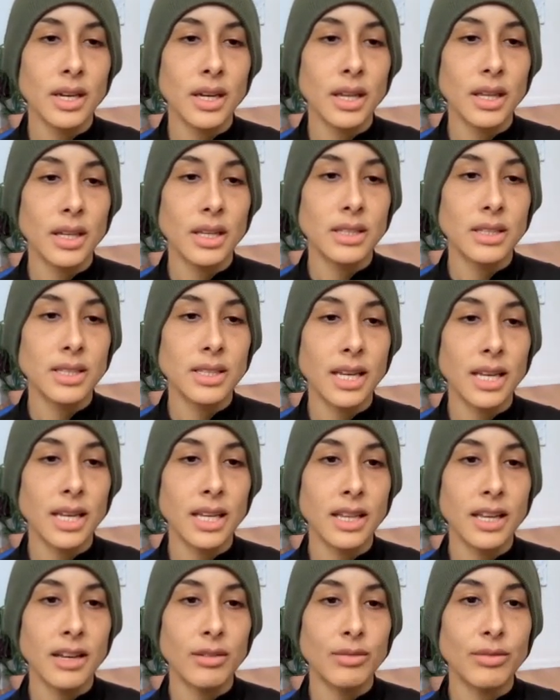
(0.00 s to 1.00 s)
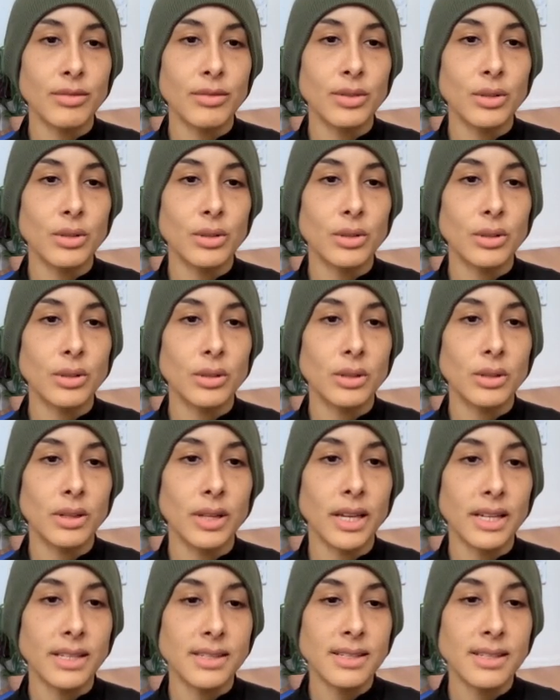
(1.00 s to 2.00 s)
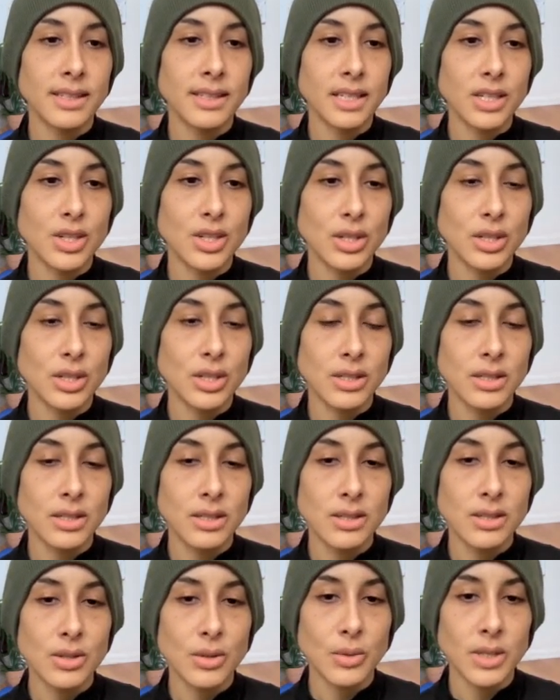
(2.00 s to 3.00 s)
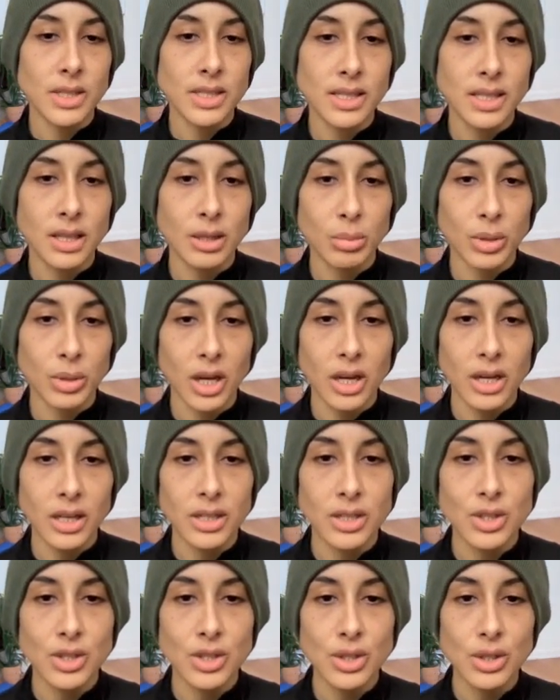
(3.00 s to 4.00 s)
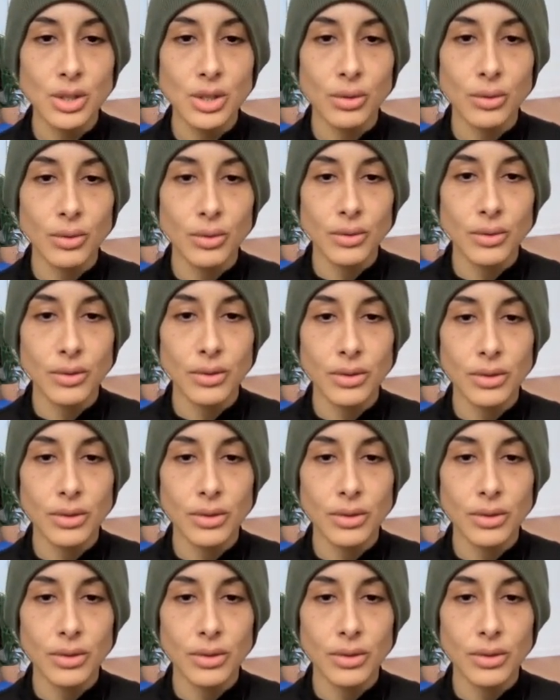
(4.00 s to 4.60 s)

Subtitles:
And then taking that full exhalation, squeezing the block as you do.